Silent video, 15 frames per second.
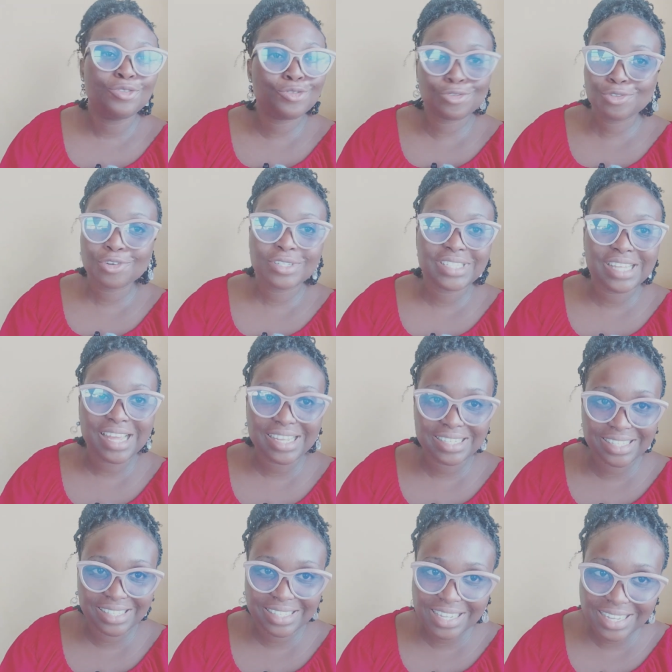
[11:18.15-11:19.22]
do not
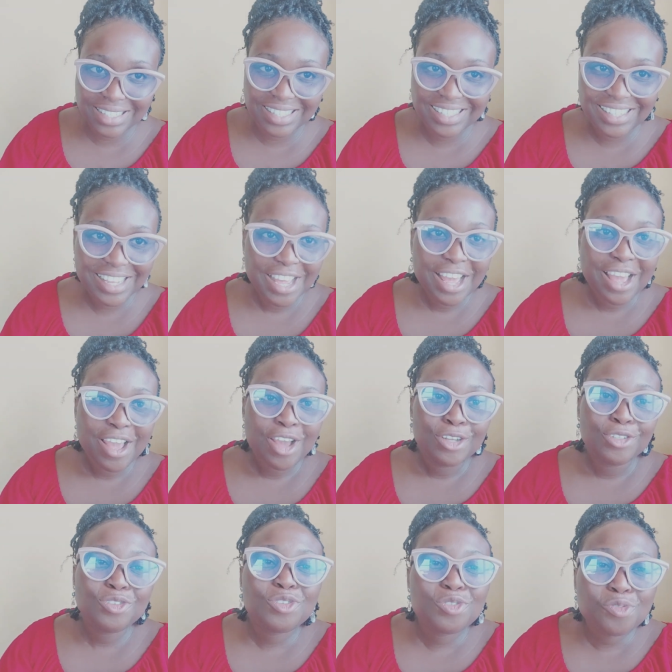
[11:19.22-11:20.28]
hesitate.
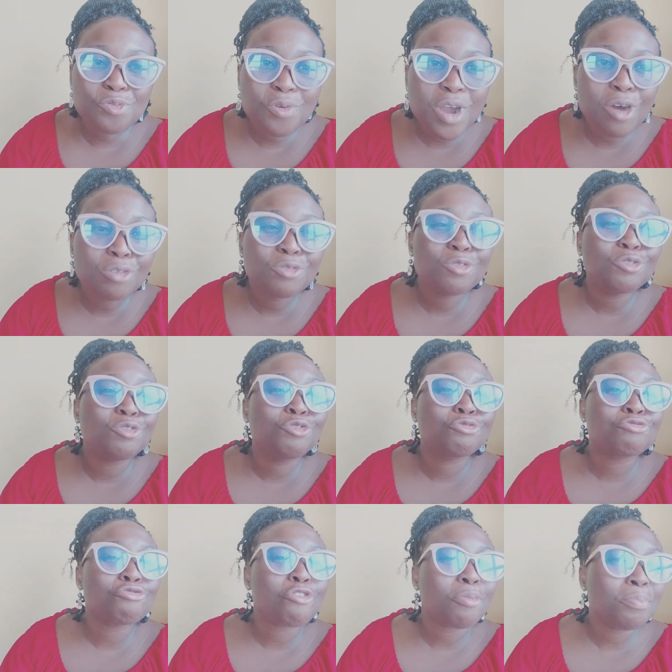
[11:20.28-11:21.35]
Do well to
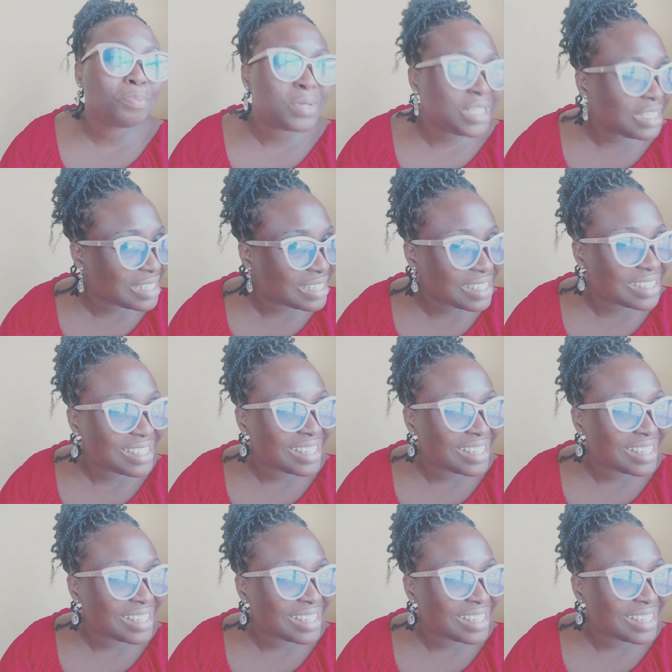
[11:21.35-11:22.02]
drop it